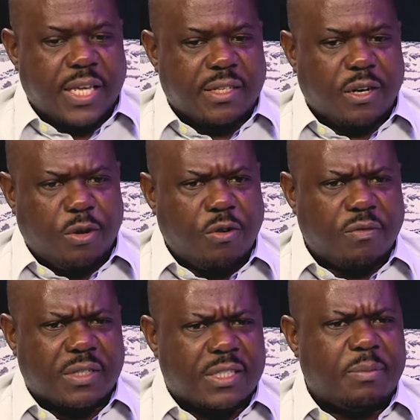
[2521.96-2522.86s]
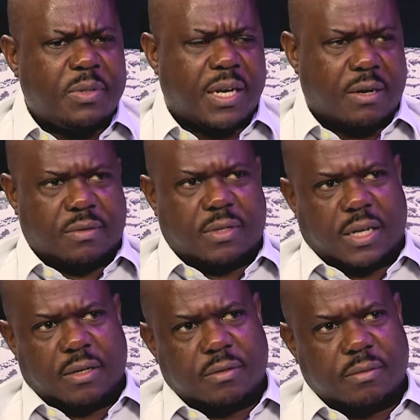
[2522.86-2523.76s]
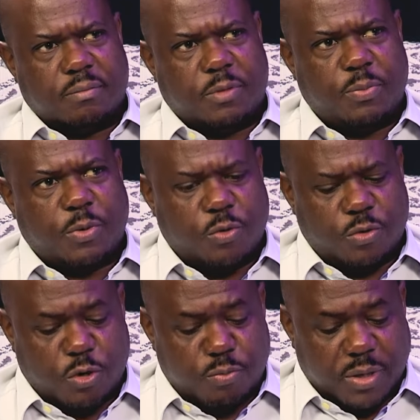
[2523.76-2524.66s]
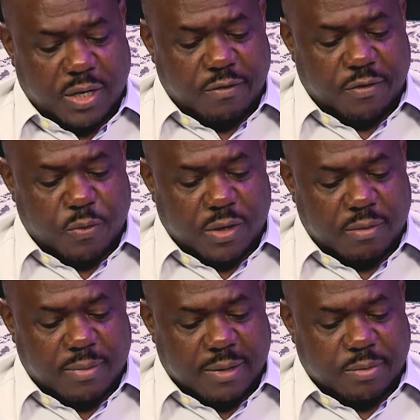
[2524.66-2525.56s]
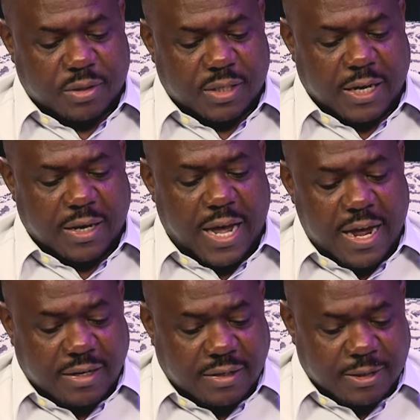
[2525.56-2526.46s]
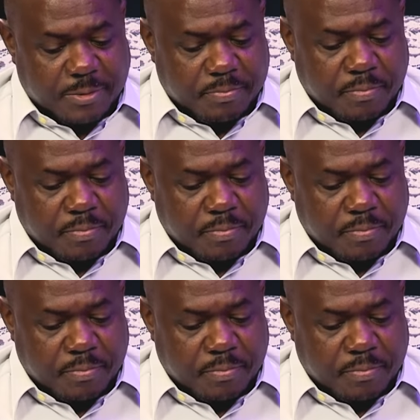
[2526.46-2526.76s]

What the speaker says: there's a lot of deception out there. People who don't believe in what the Bible say. And